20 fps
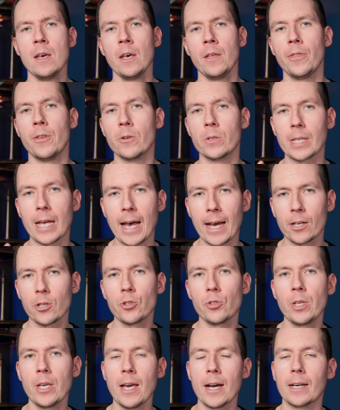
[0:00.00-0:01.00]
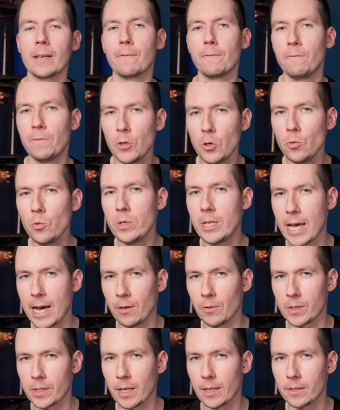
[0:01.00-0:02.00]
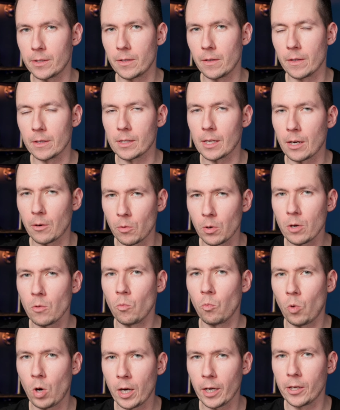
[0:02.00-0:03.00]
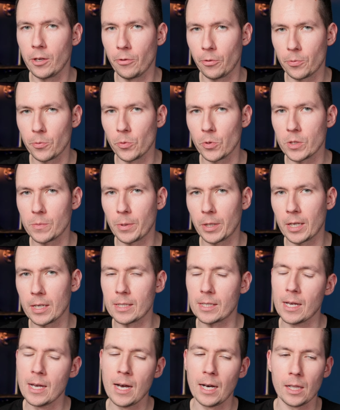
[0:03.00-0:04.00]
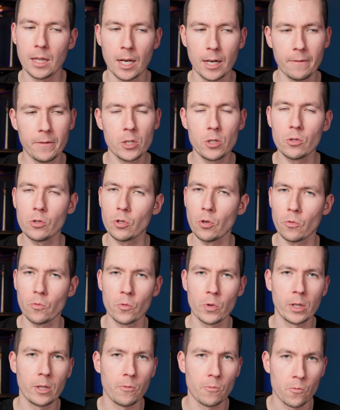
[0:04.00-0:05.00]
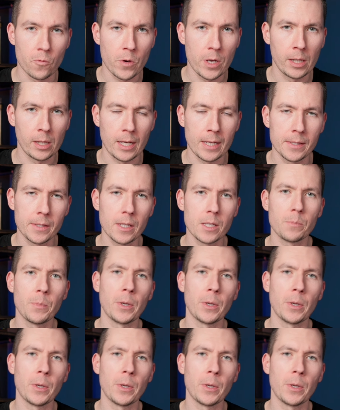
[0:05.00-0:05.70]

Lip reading: There's actually a few downsides to this, and I want to walk you through this because a lot of agents don't really realize this,